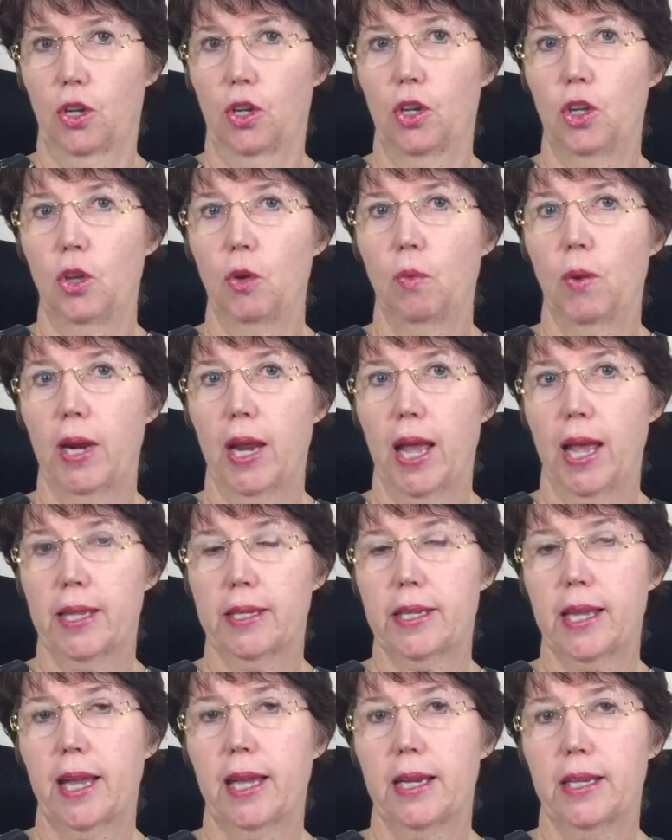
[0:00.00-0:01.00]
you want to
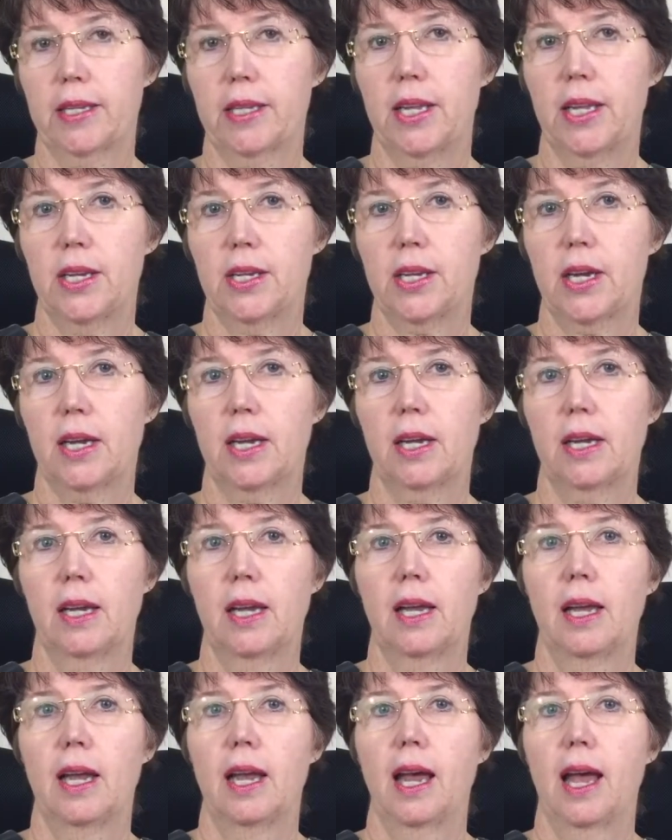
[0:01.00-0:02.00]
ask anesthesia,
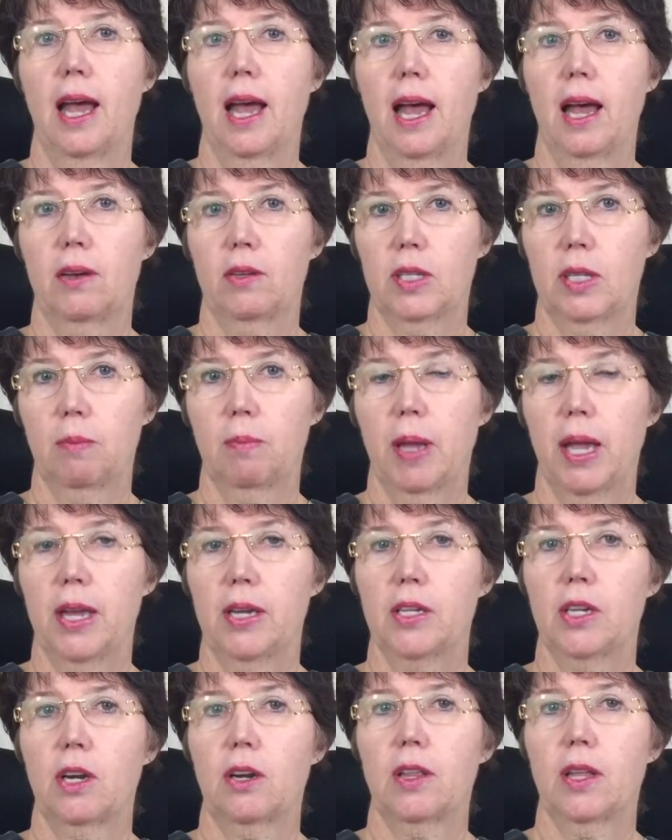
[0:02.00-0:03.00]
how's the
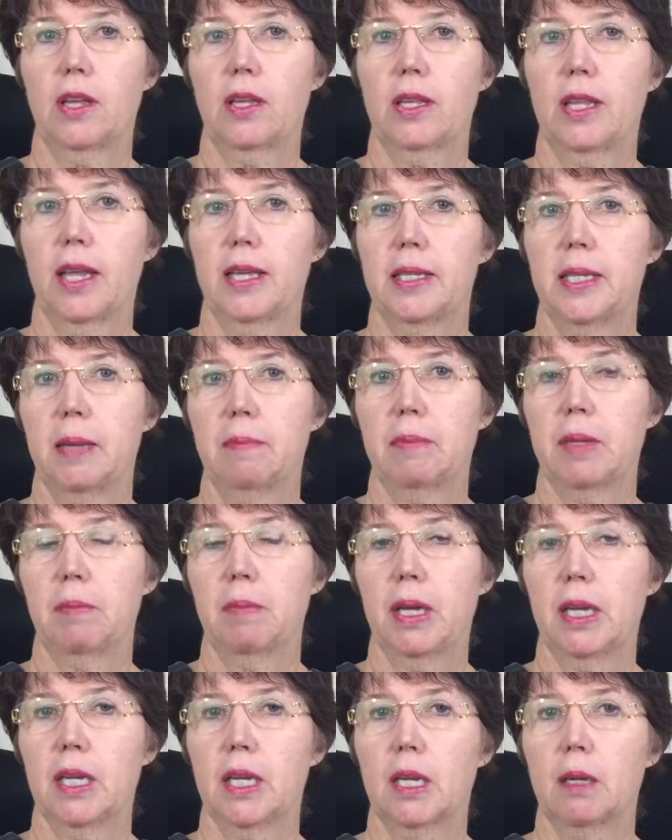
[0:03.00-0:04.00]
patient? Are they, they seem to
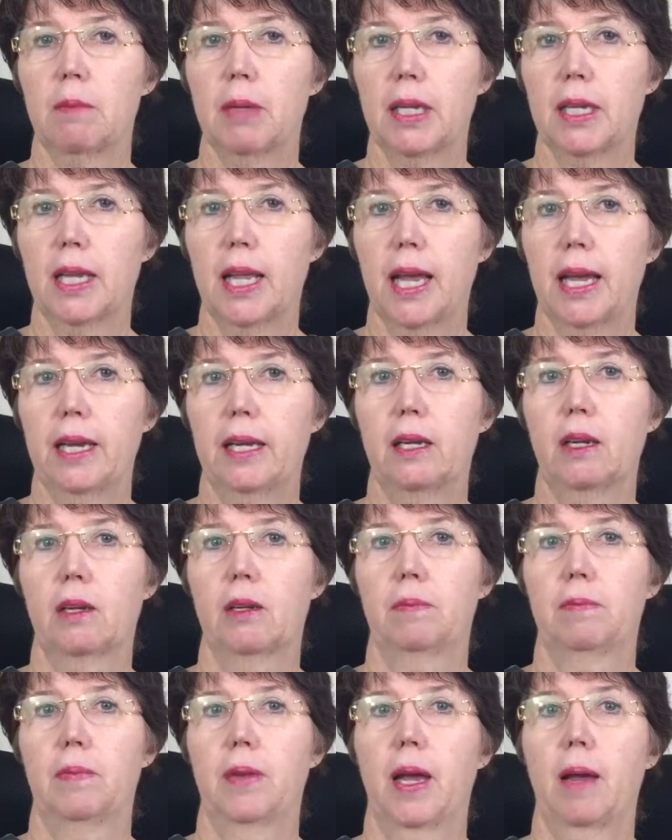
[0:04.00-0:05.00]
be a little bit light.
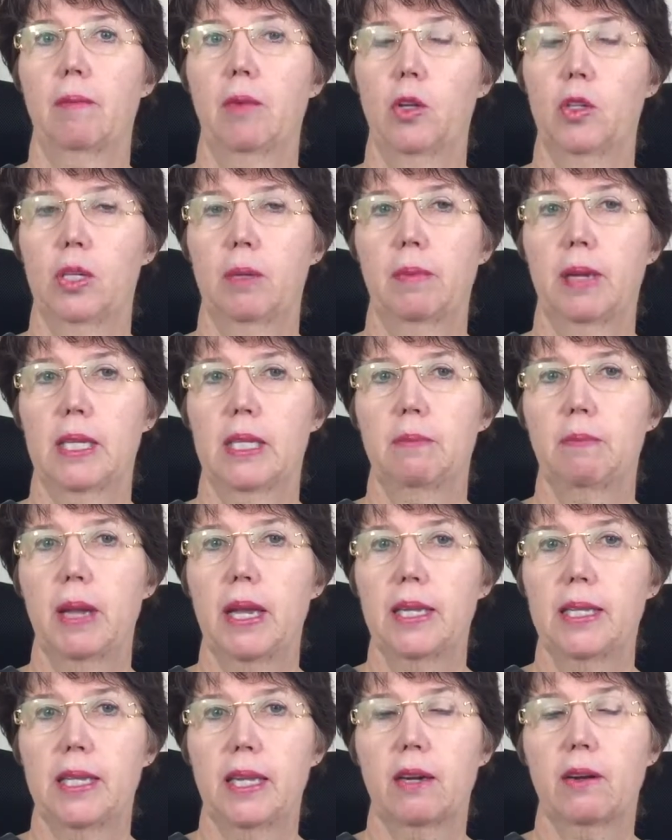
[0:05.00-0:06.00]
I'm losing my
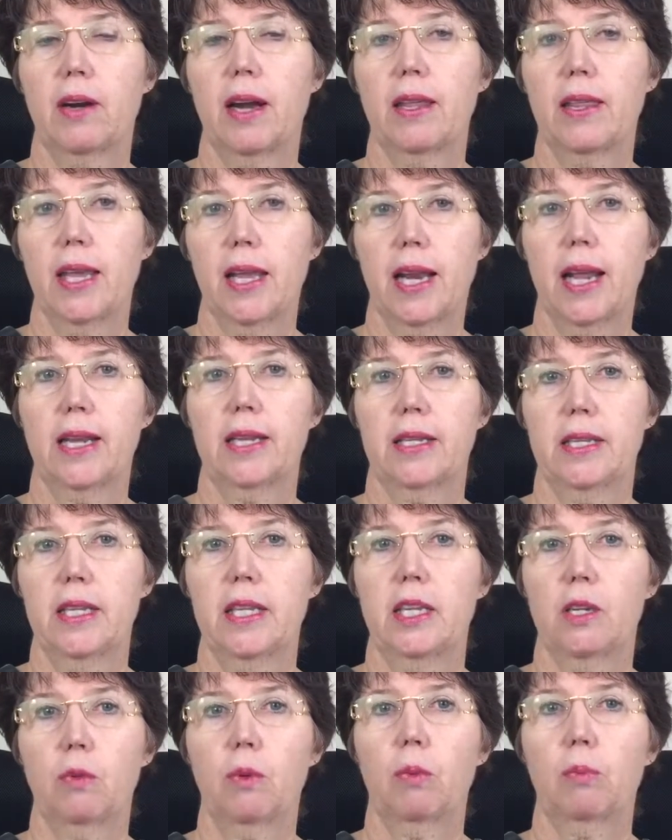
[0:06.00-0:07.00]
space here. And then
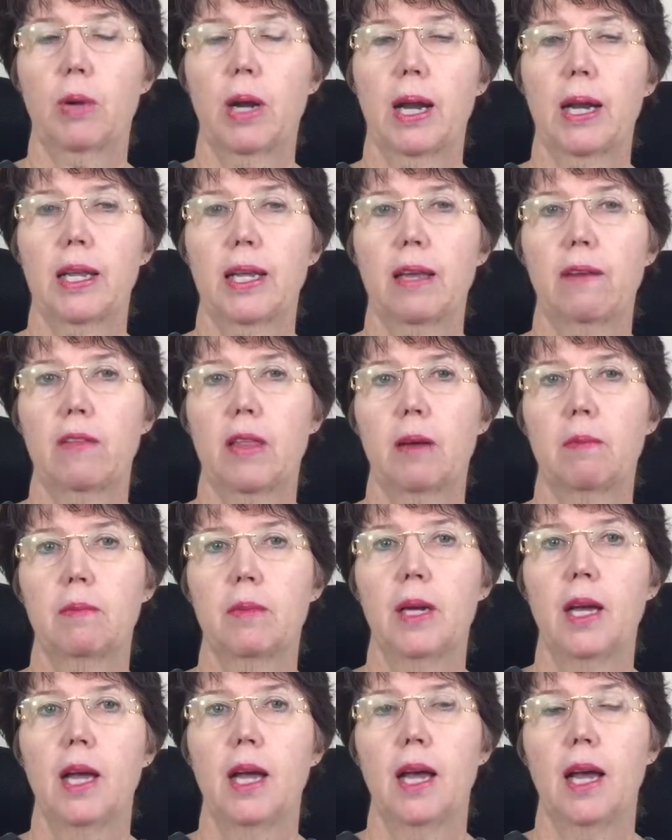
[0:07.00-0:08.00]
anesthesia will probably give
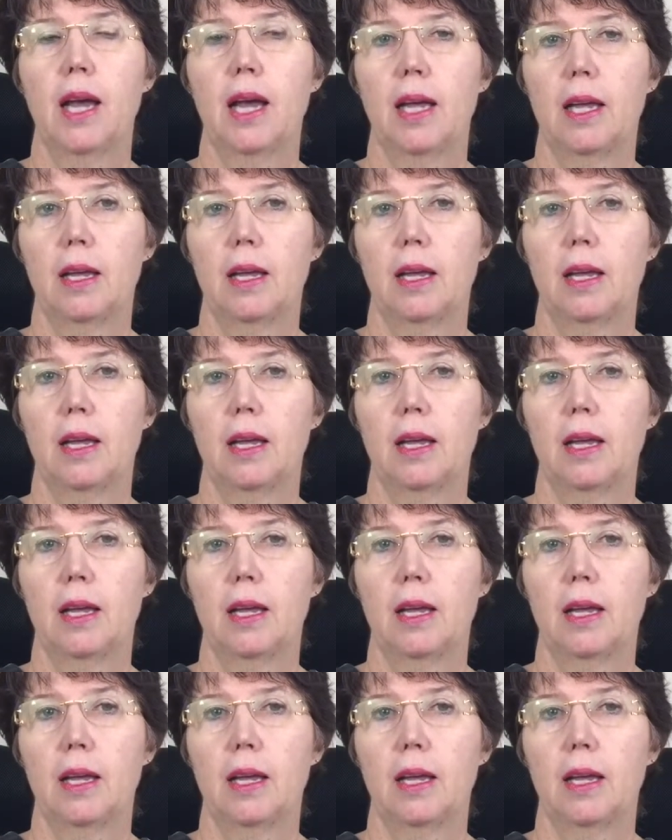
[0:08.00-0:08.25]
them uh,